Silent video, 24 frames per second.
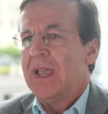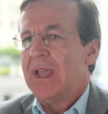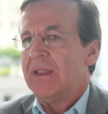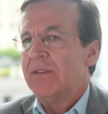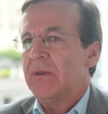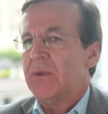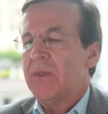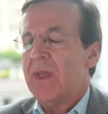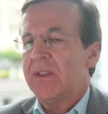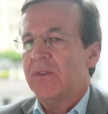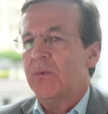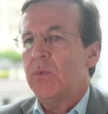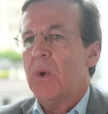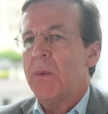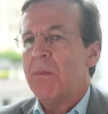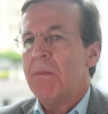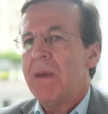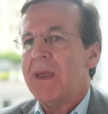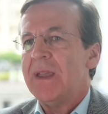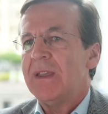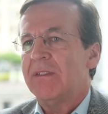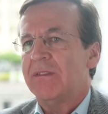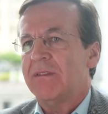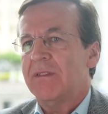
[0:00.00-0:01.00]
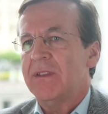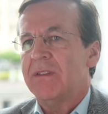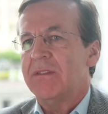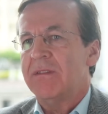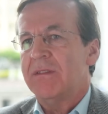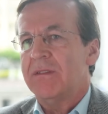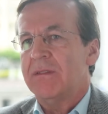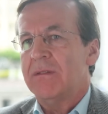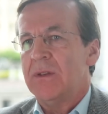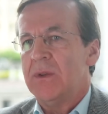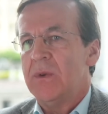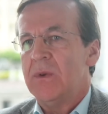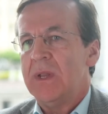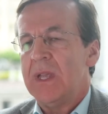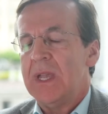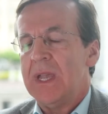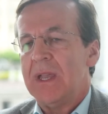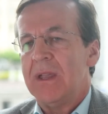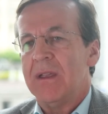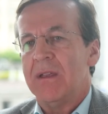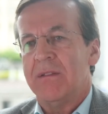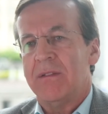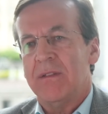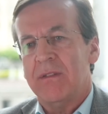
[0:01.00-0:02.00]
And so that's what makes this
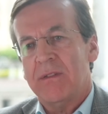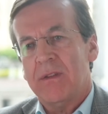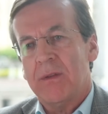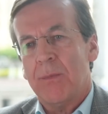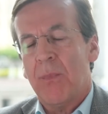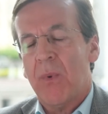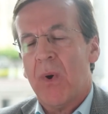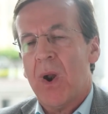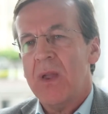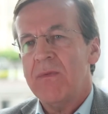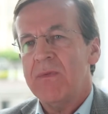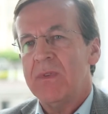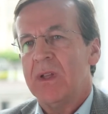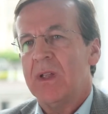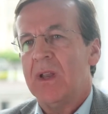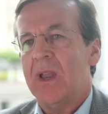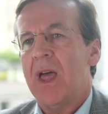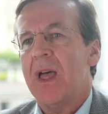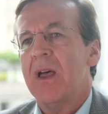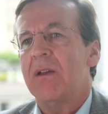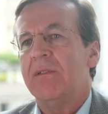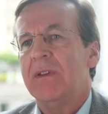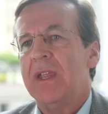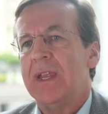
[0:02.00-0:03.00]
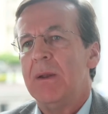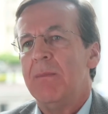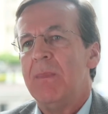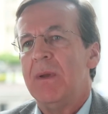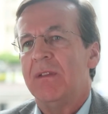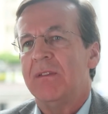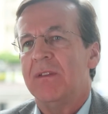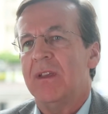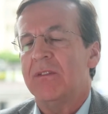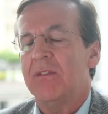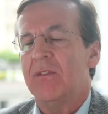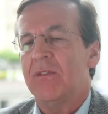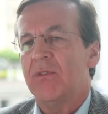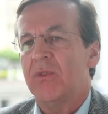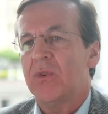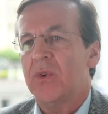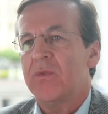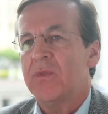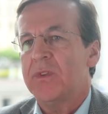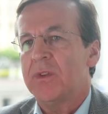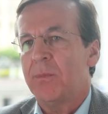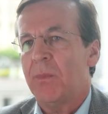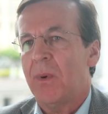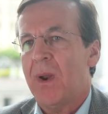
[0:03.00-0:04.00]
unique, is it's the private cloud database as a
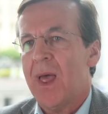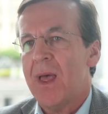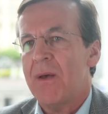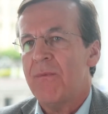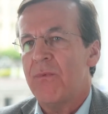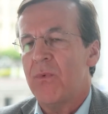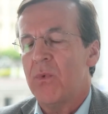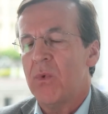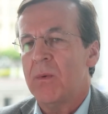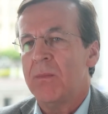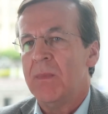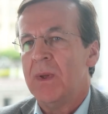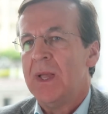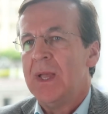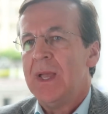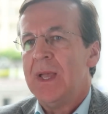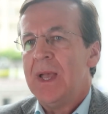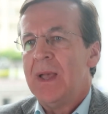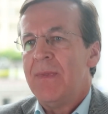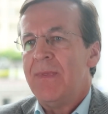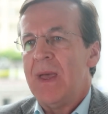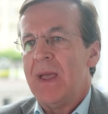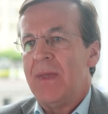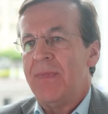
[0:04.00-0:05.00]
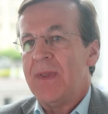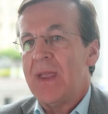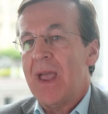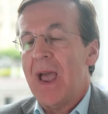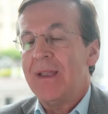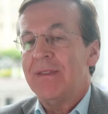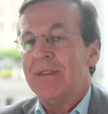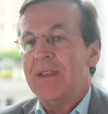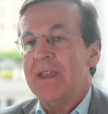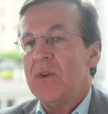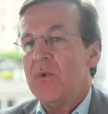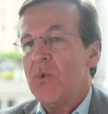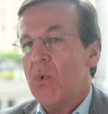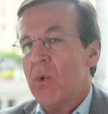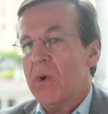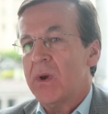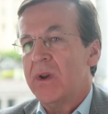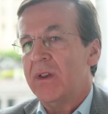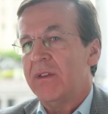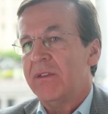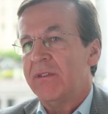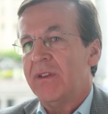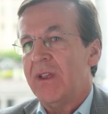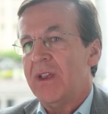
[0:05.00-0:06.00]
service platform that the IT
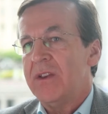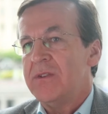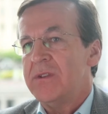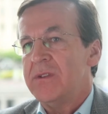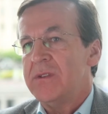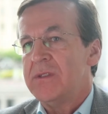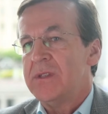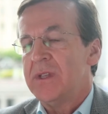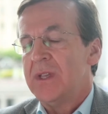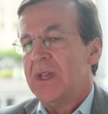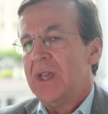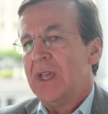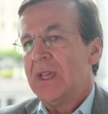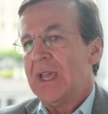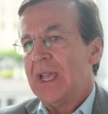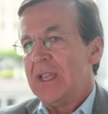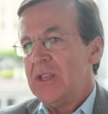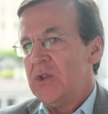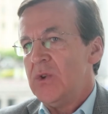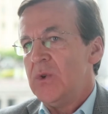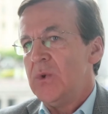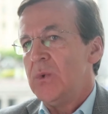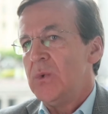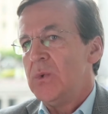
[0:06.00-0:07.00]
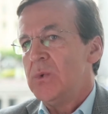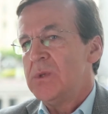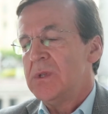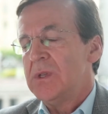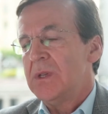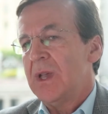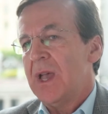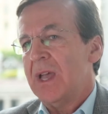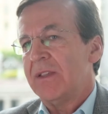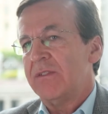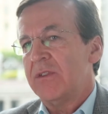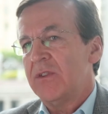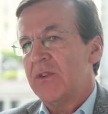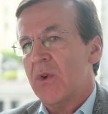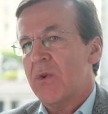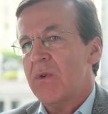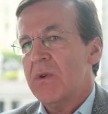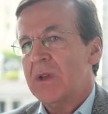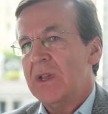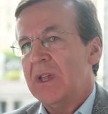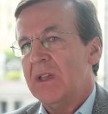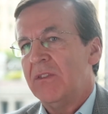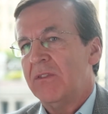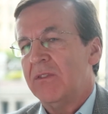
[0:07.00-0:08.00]
organizations can use as a
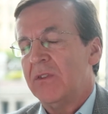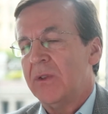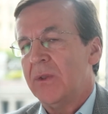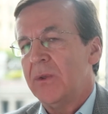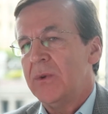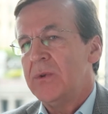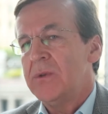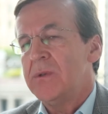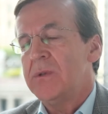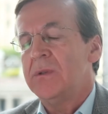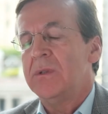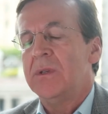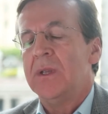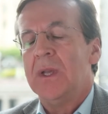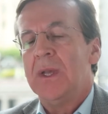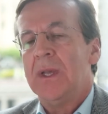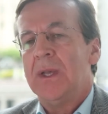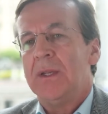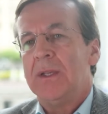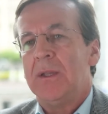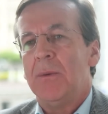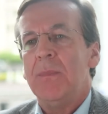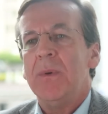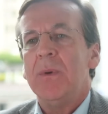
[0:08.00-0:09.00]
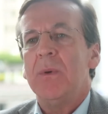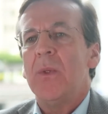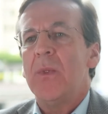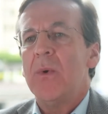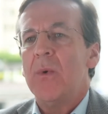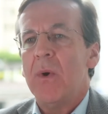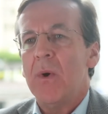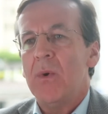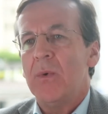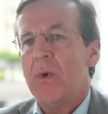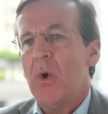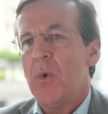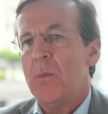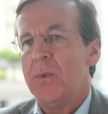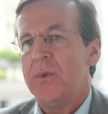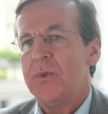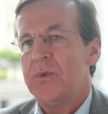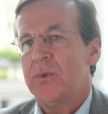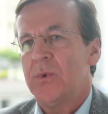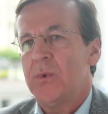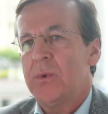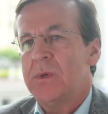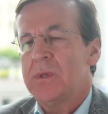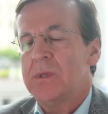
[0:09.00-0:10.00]
turnkey solution to build their own
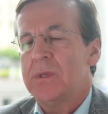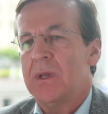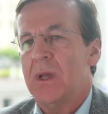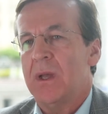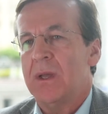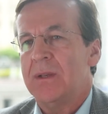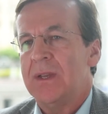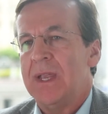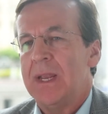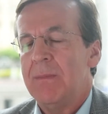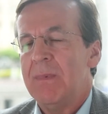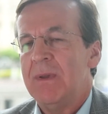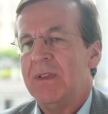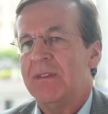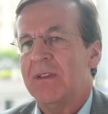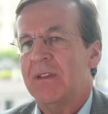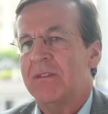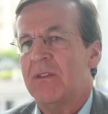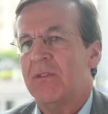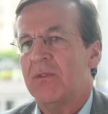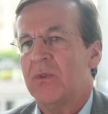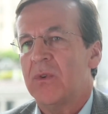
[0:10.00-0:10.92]
open source database as a